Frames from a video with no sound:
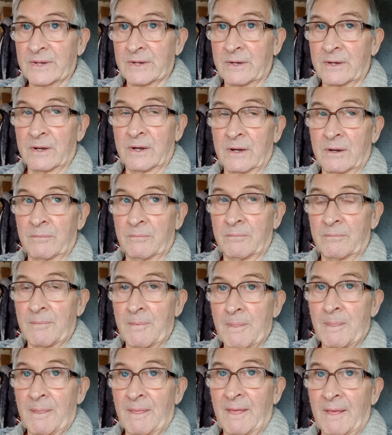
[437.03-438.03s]

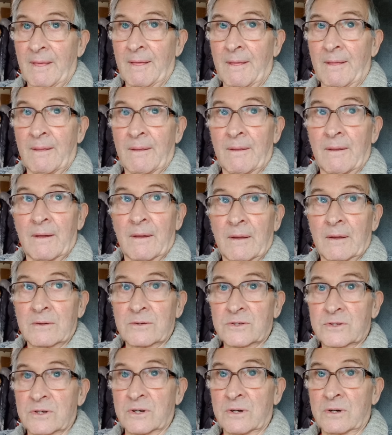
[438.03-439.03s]

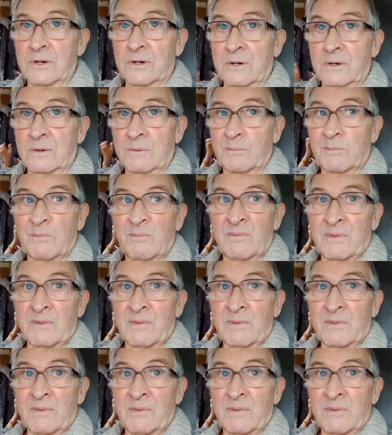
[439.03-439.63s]
So